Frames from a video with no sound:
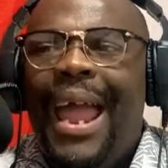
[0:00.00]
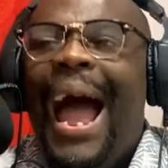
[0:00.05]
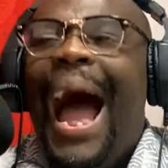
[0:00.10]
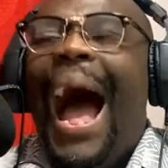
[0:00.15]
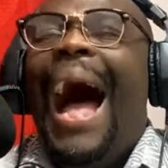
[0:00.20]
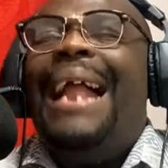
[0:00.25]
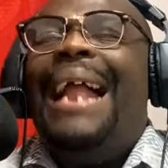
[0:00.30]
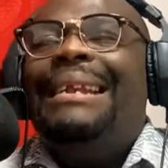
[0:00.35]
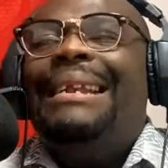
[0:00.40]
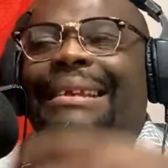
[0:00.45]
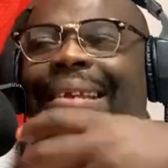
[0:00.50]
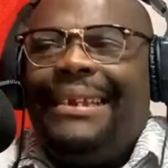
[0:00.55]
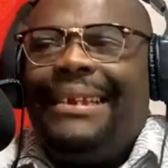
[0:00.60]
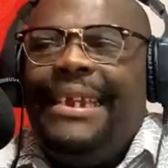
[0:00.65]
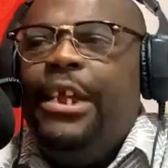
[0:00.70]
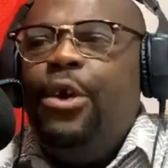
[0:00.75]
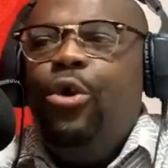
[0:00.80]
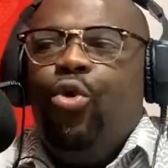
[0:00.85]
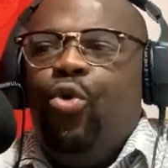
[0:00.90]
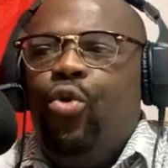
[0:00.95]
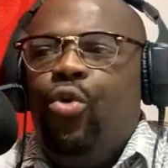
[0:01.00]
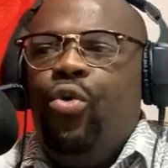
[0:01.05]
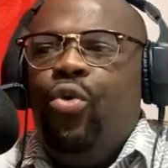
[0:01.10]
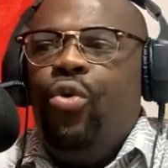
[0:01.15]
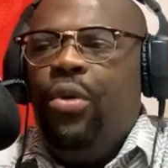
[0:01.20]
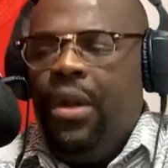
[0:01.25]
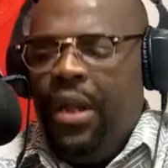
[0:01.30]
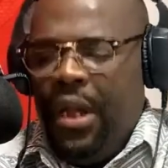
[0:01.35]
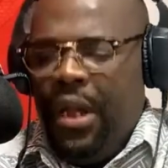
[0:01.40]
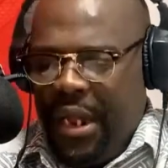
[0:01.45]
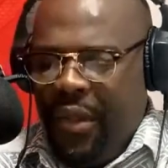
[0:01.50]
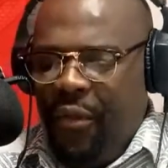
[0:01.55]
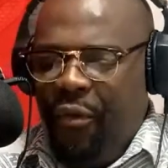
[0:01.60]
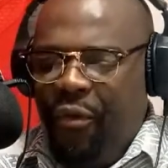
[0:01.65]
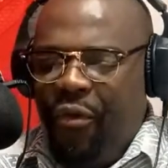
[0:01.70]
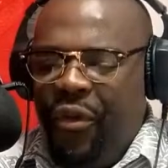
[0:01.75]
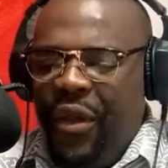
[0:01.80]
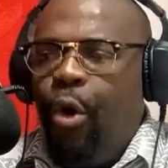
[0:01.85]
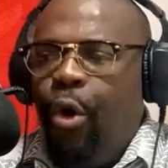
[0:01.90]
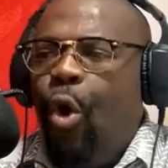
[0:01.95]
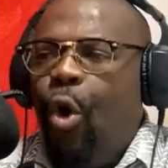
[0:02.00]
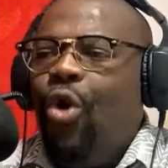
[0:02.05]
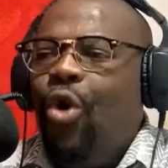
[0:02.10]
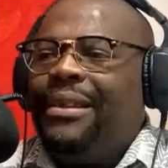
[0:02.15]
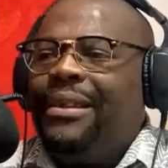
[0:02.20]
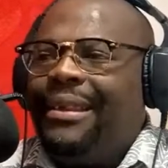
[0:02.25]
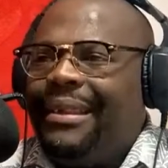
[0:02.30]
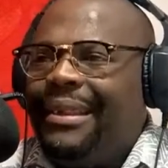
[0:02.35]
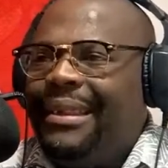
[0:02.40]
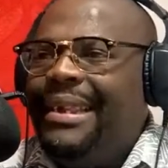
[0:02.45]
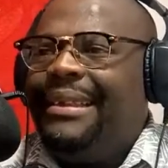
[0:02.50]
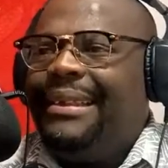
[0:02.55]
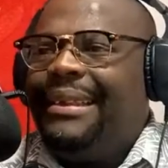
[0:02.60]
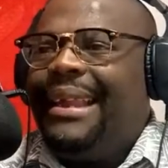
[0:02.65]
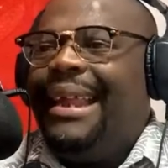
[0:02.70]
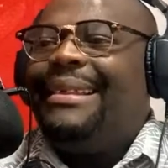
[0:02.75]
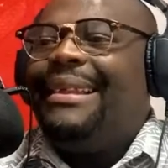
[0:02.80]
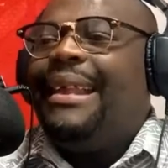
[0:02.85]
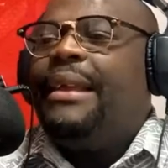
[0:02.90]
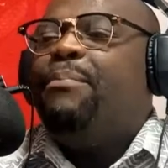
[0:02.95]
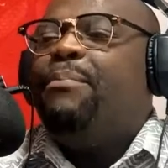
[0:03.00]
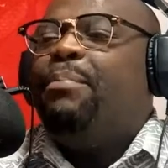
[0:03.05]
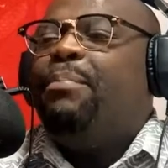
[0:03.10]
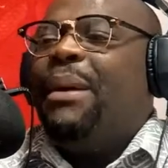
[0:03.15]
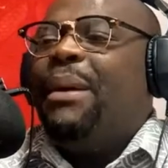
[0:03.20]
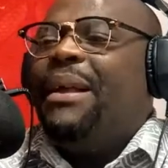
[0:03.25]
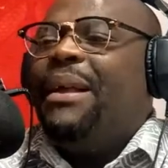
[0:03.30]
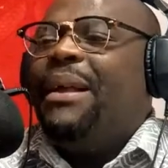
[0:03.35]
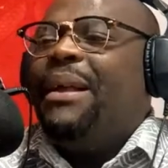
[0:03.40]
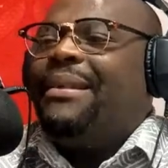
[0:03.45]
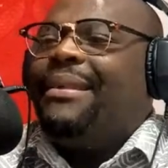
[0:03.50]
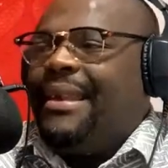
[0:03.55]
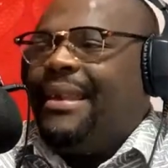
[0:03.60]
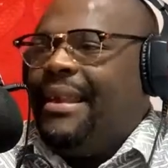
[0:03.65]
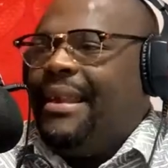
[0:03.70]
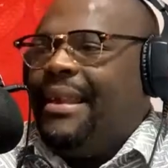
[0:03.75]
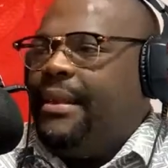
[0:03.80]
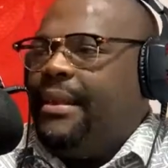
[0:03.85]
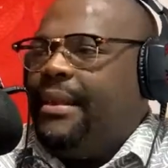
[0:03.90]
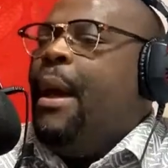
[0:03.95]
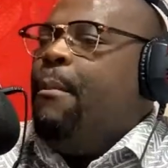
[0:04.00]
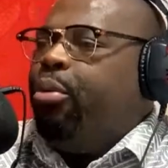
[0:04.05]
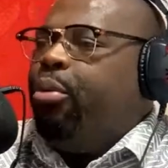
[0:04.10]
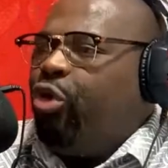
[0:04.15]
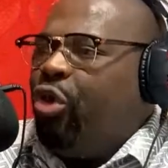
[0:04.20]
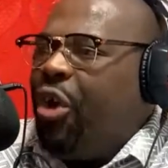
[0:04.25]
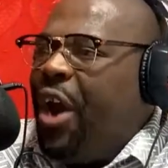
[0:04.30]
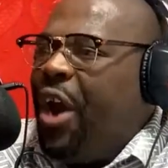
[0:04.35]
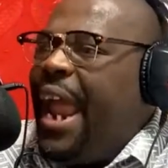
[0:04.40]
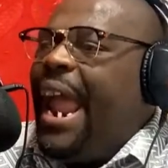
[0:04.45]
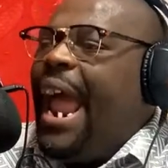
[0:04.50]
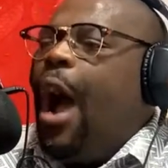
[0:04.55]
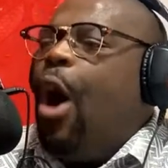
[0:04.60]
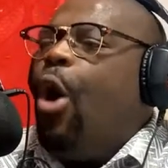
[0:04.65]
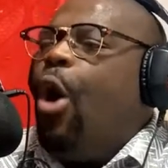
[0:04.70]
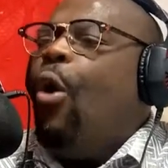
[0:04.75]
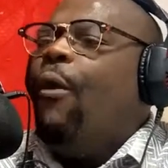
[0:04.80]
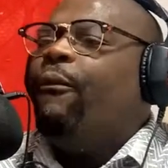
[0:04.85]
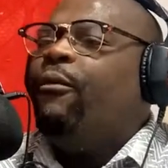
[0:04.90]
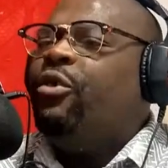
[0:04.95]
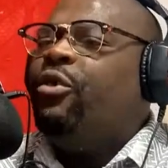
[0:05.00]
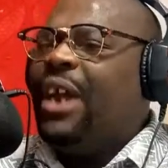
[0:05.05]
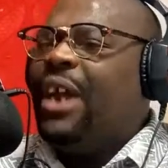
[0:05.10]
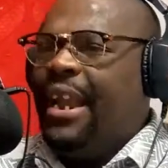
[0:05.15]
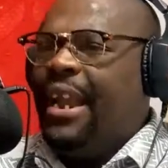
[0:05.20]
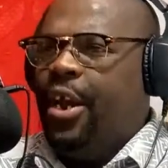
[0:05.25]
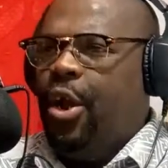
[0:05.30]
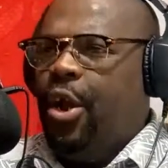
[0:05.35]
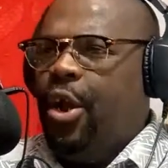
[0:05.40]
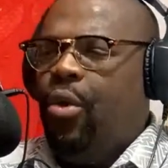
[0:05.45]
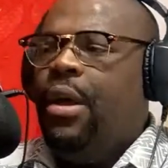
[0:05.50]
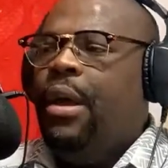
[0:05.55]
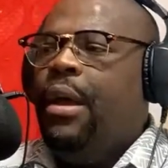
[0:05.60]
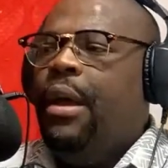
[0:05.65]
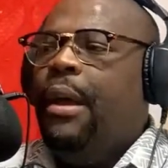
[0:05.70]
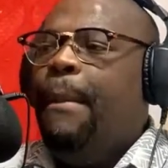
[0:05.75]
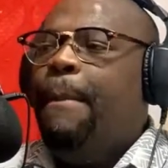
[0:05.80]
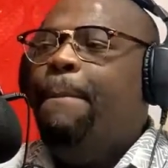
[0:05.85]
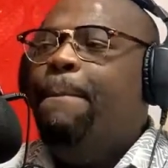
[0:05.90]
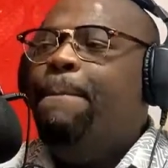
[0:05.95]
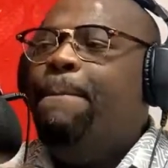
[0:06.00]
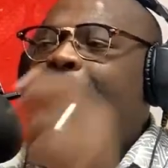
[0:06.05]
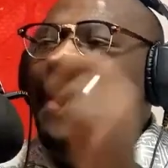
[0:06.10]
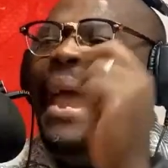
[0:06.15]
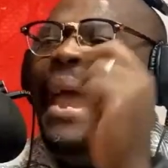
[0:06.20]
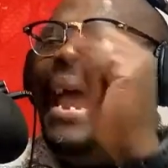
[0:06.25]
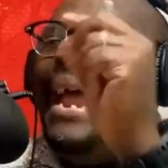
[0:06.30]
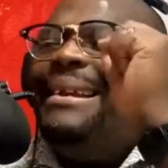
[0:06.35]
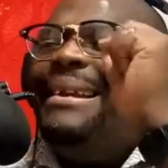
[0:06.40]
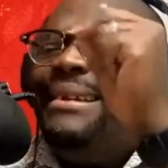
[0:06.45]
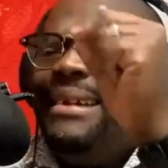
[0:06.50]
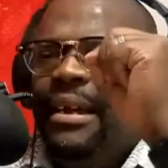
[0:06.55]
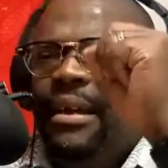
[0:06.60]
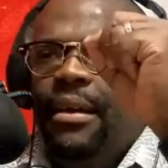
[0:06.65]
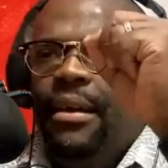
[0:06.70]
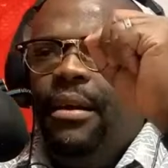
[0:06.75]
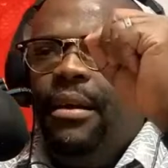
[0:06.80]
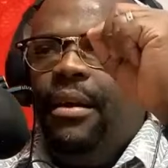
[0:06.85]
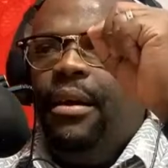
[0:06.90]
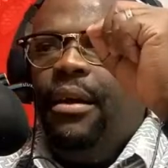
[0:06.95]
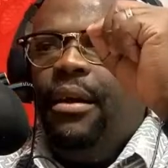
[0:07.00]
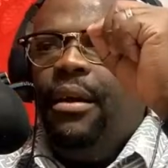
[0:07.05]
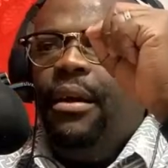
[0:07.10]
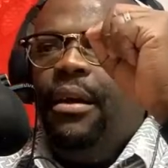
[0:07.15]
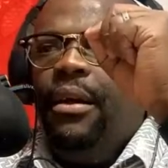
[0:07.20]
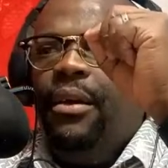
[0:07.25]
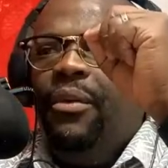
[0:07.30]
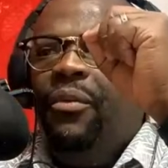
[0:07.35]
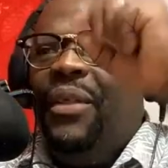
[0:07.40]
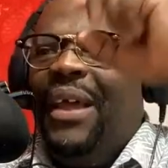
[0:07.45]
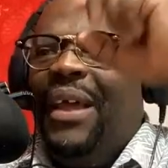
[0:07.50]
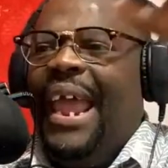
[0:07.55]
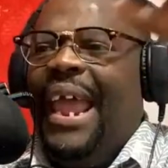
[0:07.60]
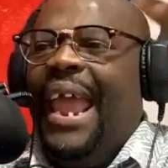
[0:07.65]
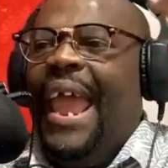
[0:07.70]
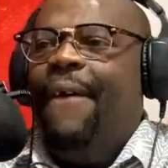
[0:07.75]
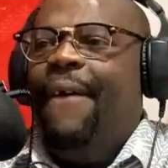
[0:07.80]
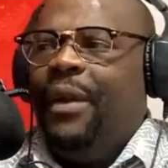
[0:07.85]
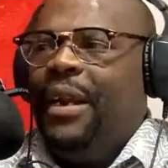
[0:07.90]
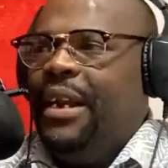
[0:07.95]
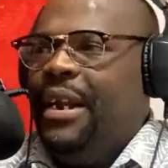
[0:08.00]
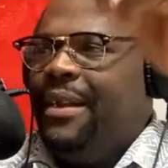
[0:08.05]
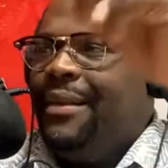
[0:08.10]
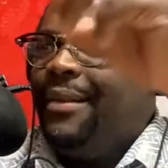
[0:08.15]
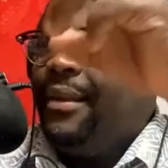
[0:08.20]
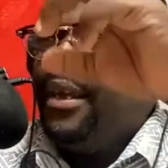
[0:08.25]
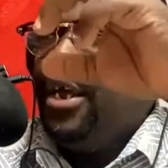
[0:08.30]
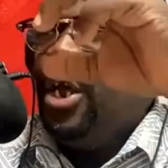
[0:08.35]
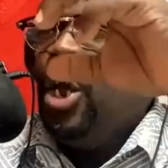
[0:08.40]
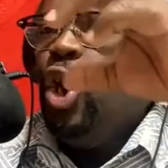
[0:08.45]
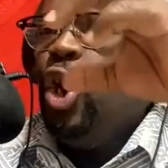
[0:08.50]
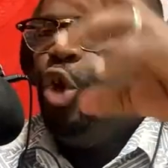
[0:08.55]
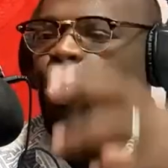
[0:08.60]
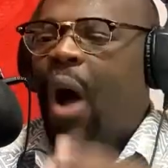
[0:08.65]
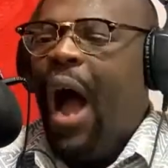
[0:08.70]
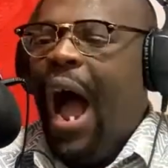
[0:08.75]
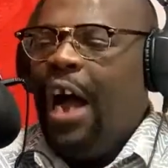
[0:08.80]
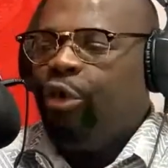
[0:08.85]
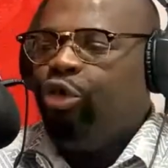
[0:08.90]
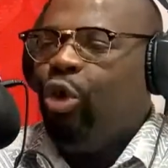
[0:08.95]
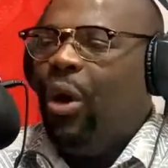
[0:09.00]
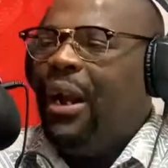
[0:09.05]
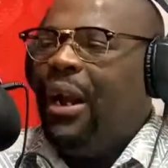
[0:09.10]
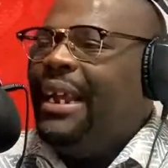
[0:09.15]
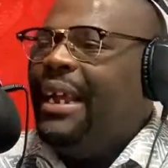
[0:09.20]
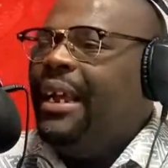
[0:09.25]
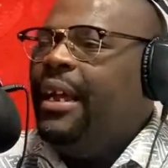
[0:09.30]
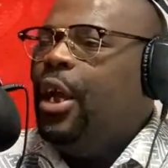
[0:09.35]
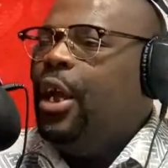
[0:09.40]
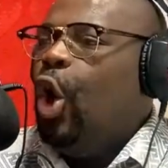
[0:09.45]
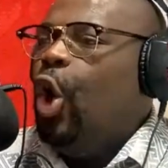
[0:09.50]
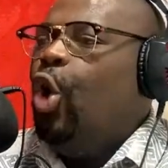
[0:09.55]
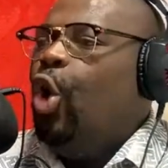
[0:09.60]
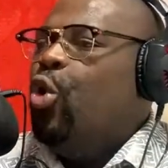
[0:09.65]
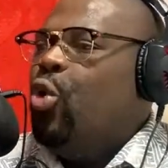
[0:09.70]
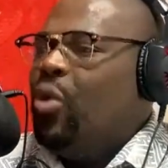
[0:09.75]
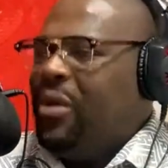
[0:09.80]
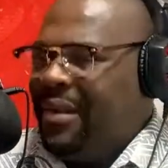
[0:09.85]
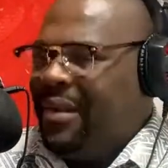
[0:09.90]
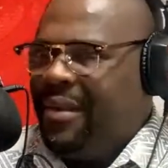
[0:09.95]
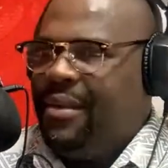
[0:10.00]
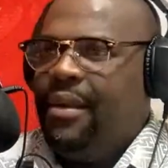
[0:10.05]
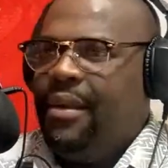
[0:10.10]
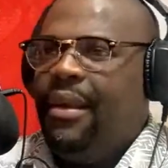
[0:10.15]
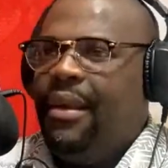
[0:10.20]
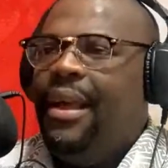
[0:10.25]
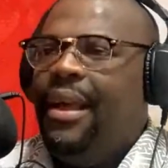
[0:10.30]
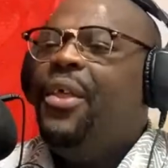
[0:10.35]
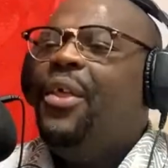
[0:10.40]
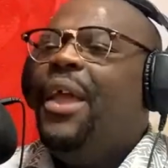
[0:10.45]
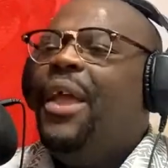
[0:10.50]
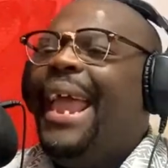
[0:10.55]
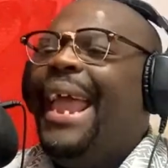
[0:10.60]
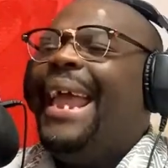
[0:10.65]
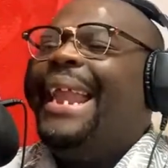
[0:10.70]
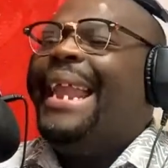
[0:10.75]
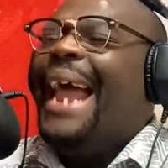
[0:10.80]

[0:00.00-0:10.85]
Until the consistent and persistent prayer of Daniel made the heavenlies to actually loose an